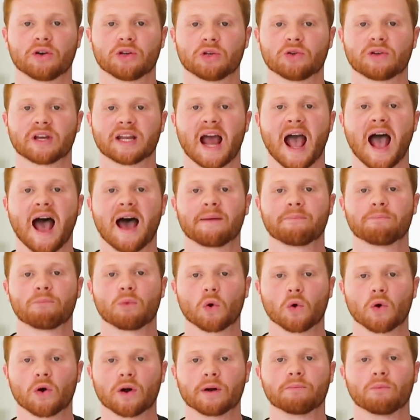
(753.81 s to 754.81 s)
you can add
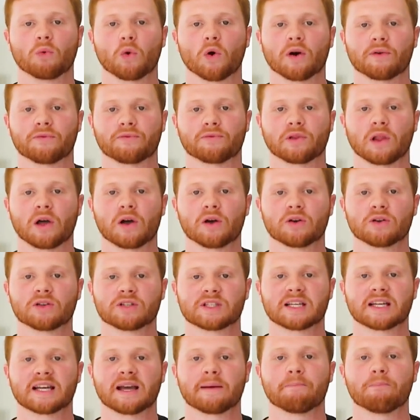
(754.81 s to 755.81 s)
more and more
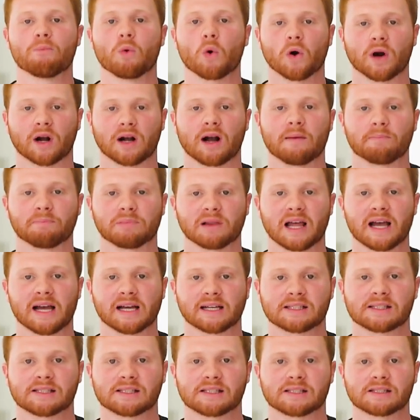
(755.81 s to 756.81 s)
flows to get more
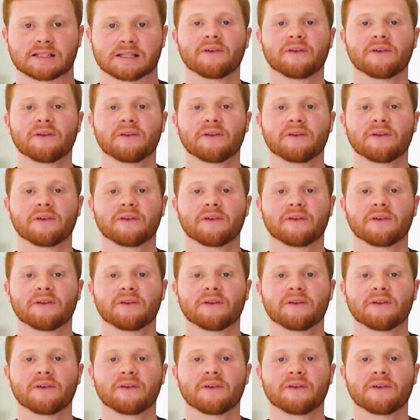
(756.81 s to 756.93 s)
complex.